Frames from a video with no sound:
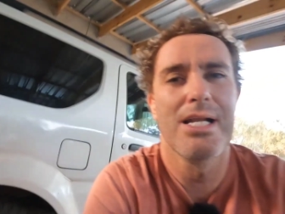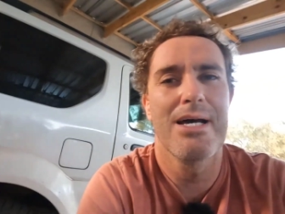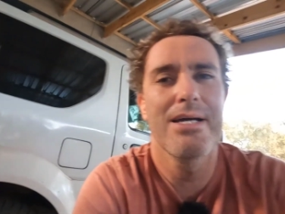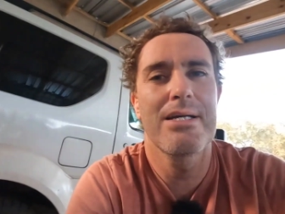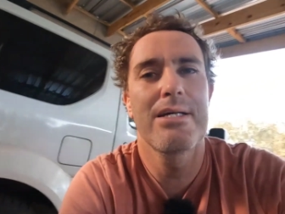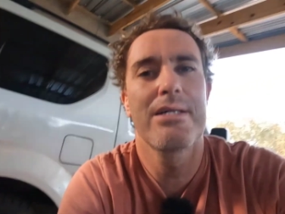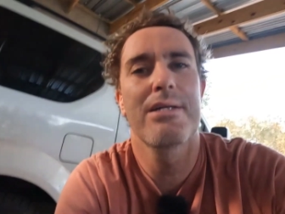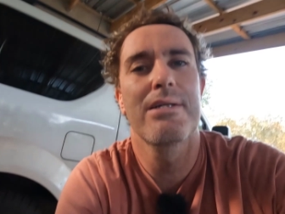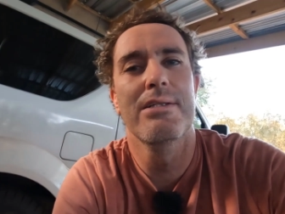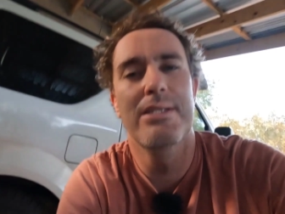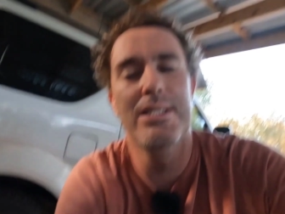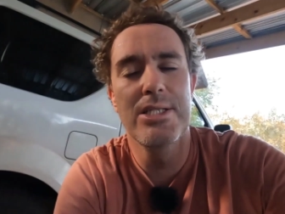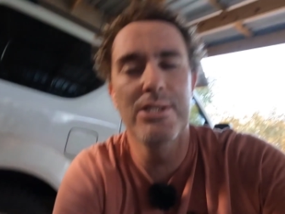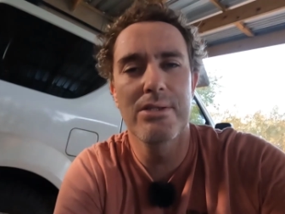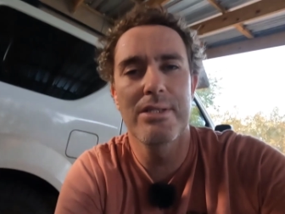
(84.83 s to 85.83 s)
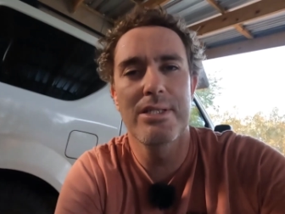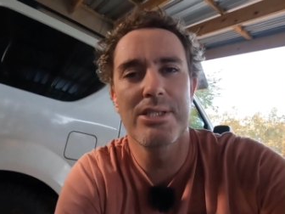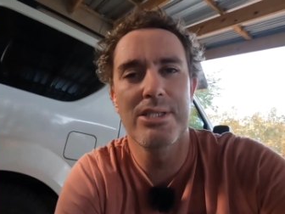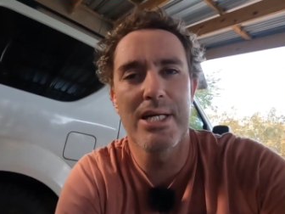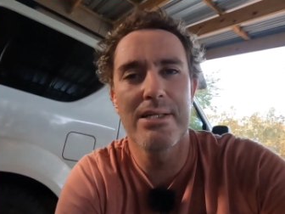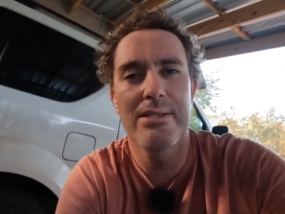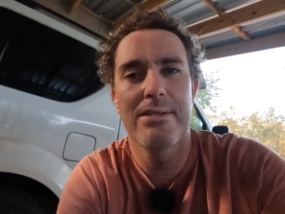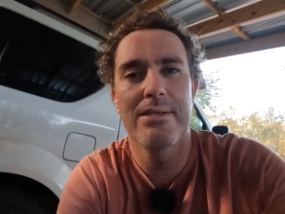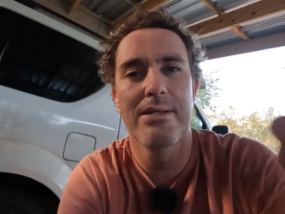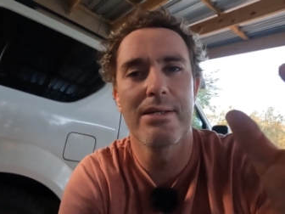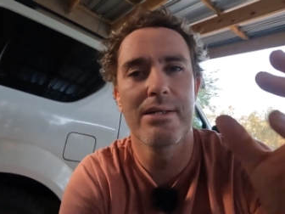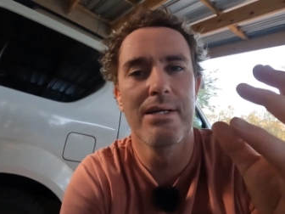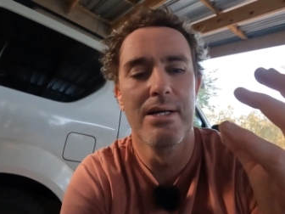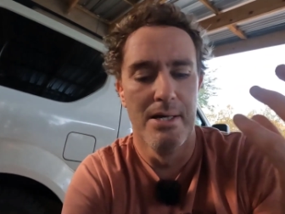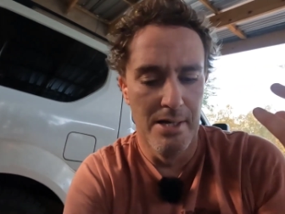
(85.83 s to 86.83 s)
like a diesel
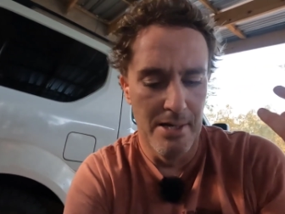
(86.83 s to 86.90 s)
injector